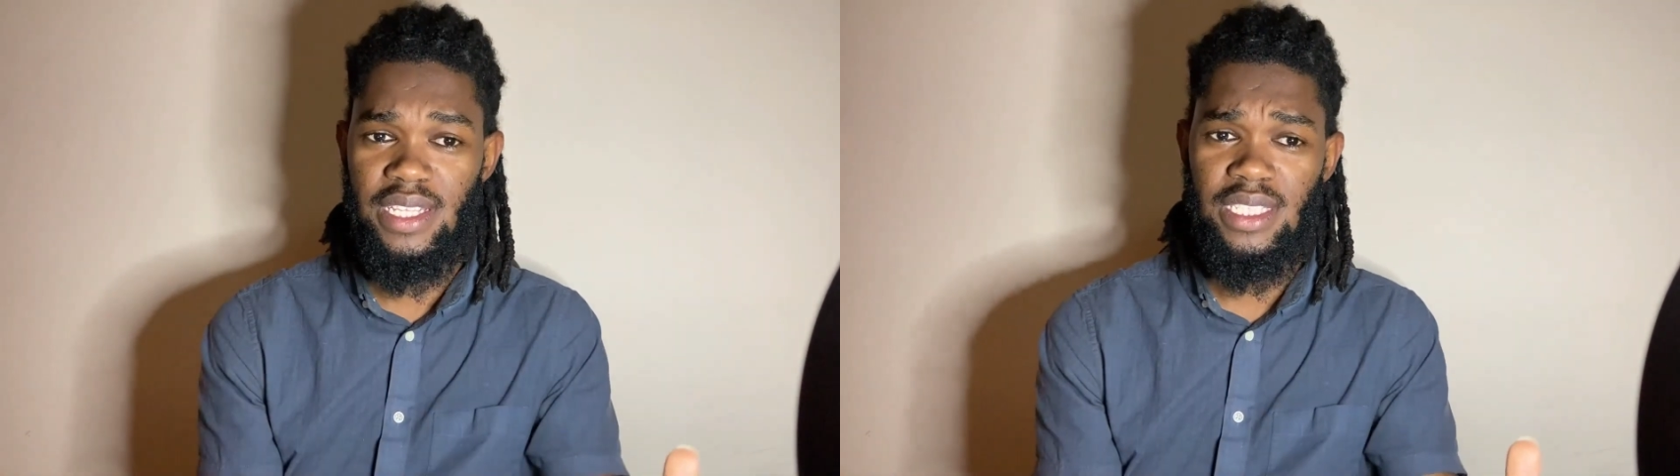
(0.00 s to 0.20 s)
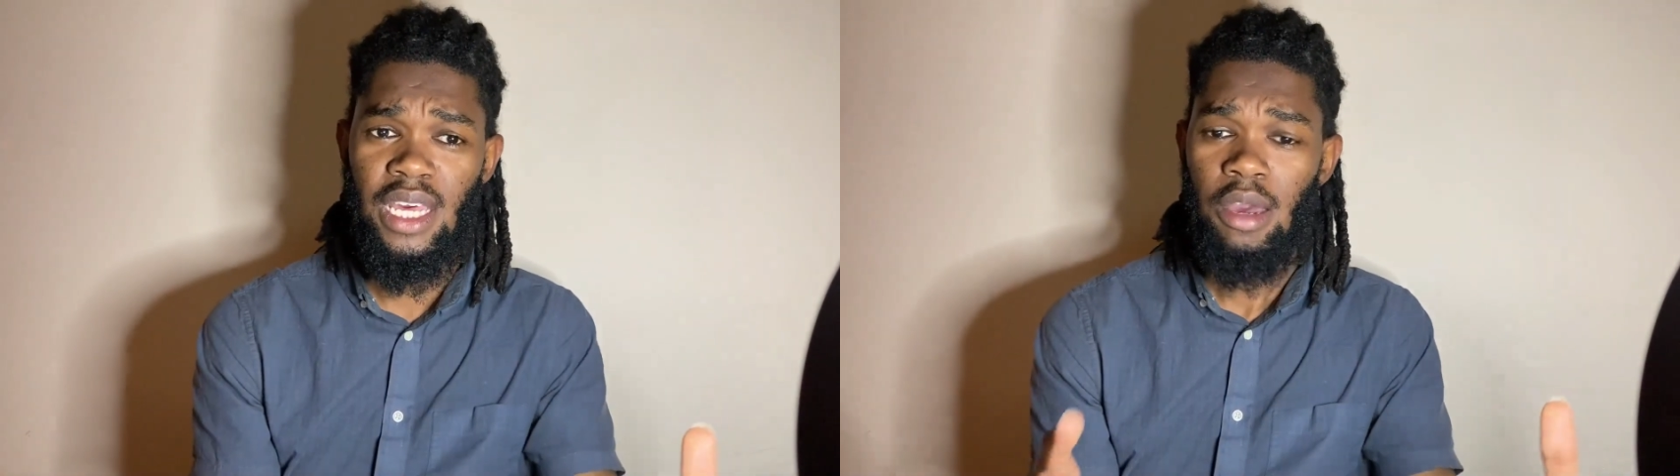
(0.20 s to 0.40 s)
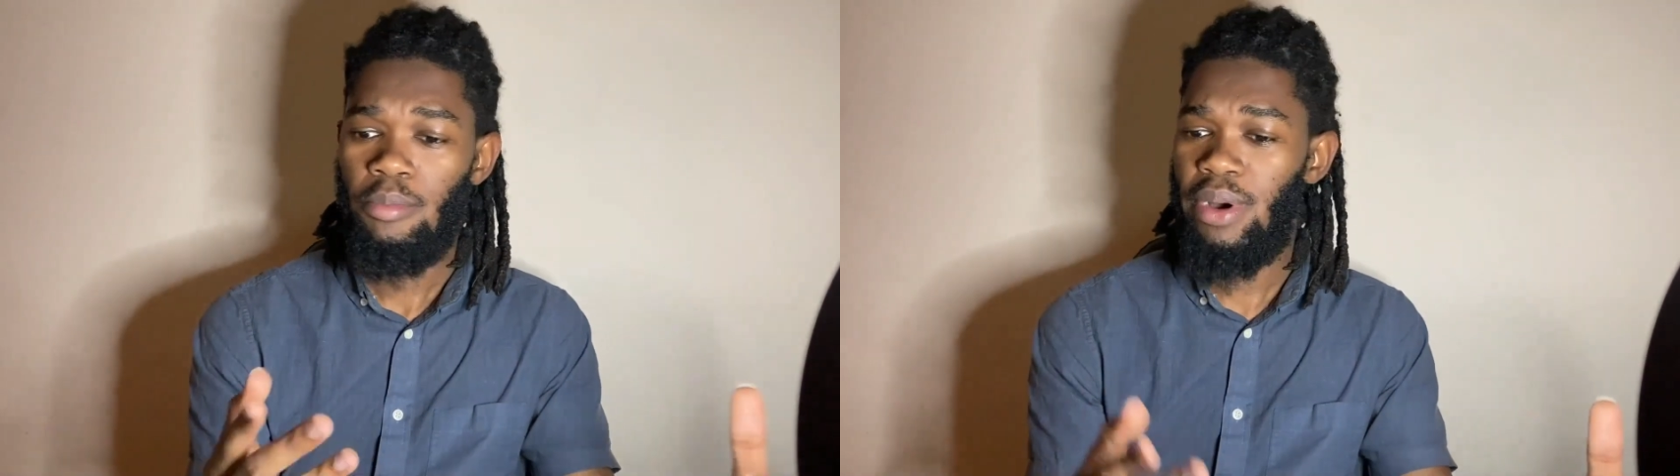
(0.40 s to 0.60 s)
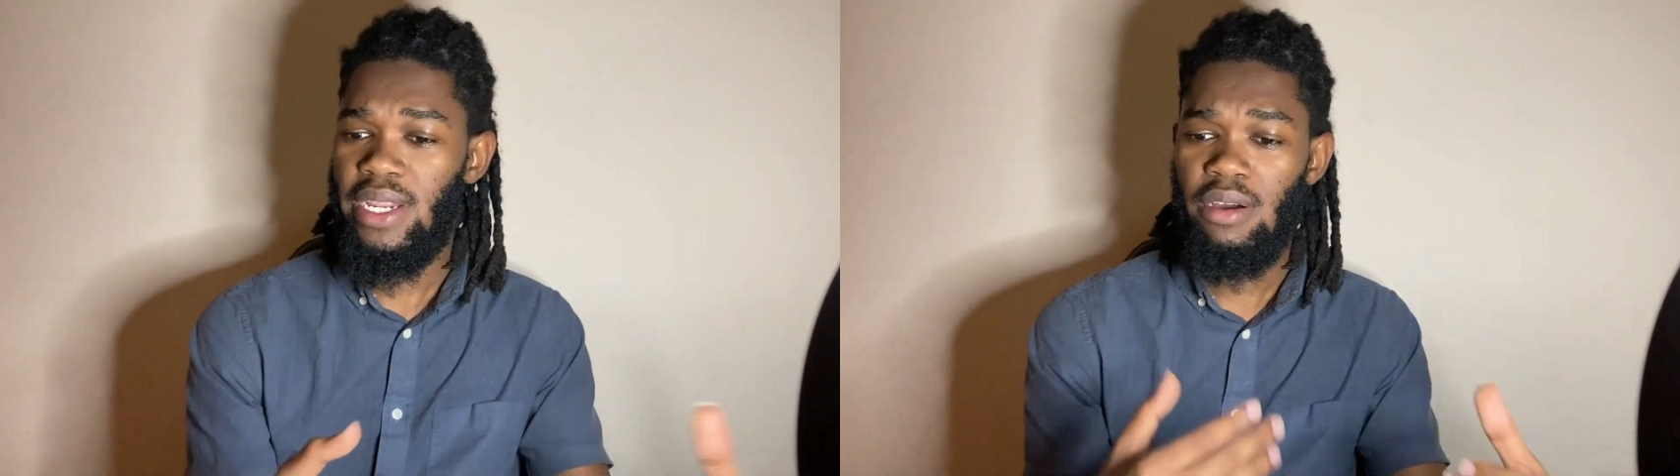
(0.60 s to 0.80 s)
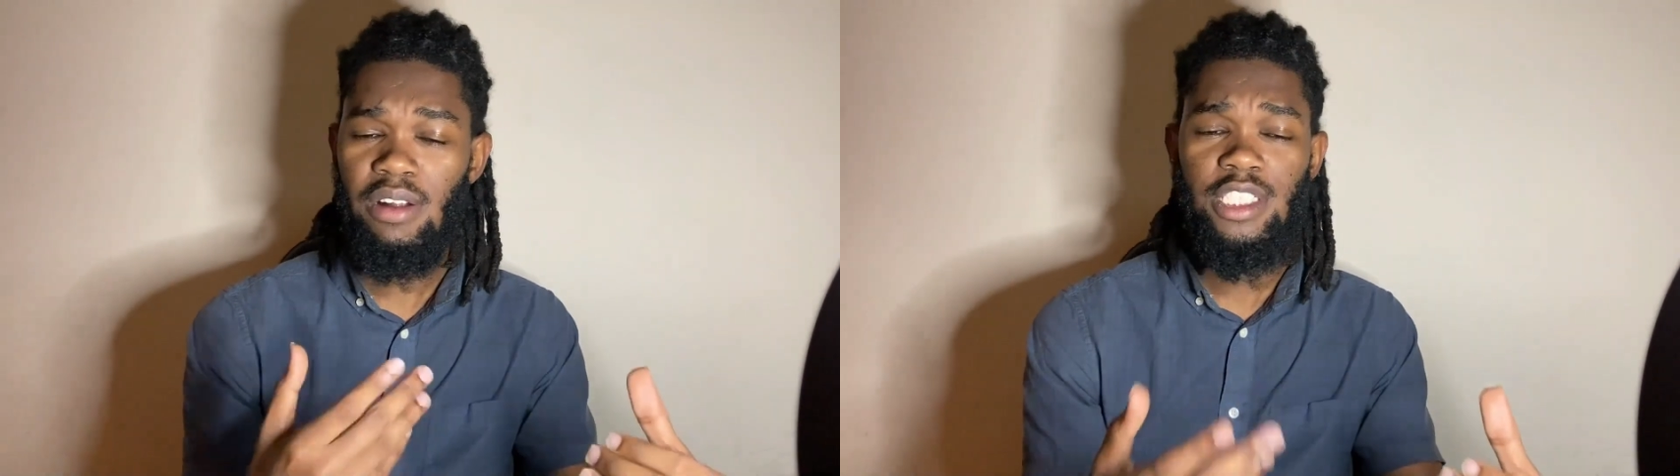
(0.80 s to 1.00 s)
but
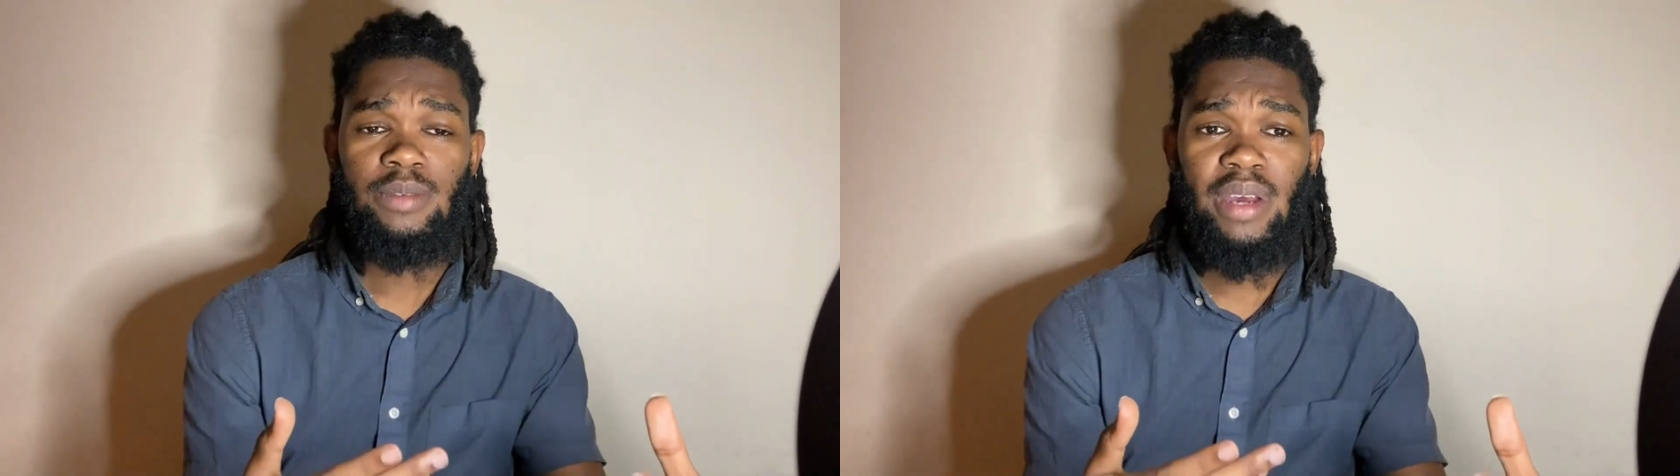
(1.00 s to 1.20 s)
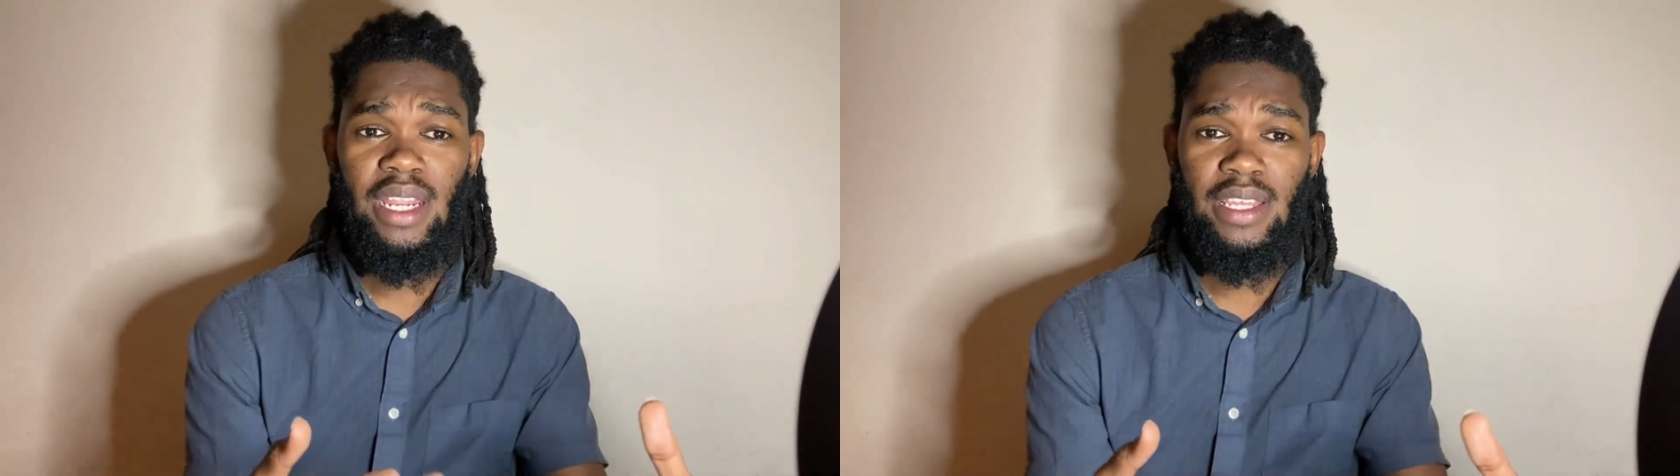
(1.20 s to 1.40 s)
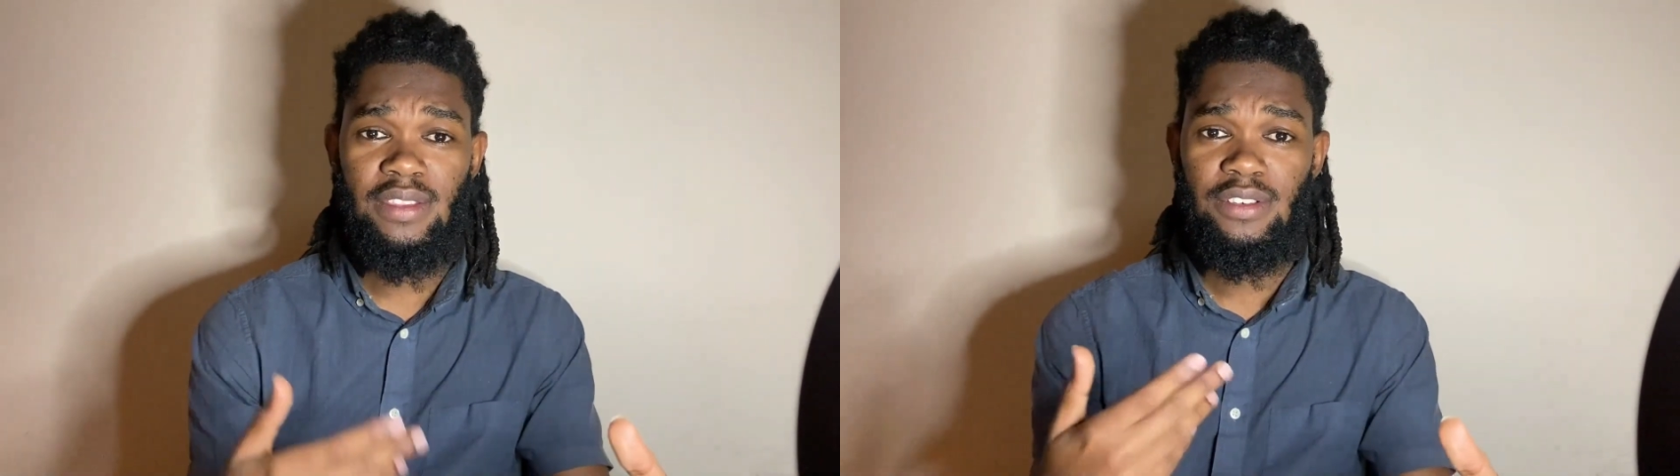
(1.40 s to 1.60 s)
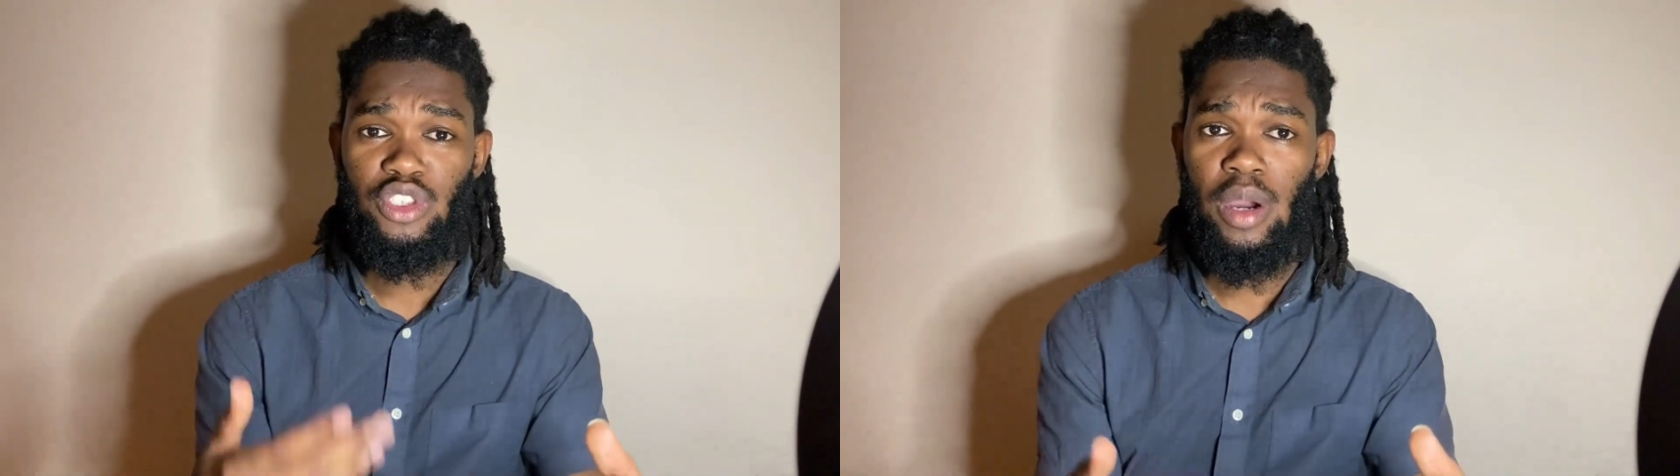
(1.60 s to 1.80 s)
ultimately their job is